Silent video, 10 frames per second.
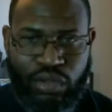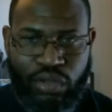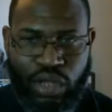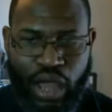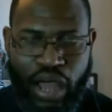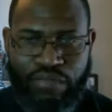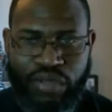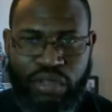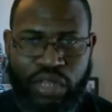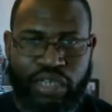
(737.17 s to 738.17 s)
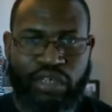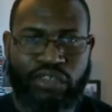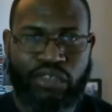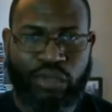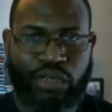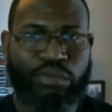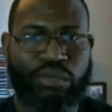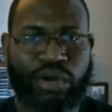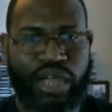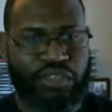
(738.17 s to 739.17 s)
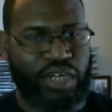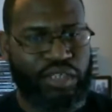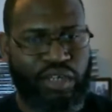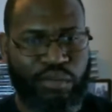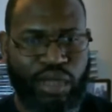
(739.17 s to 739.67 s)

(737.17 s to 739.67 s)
I felt like there's some good brands out there, man.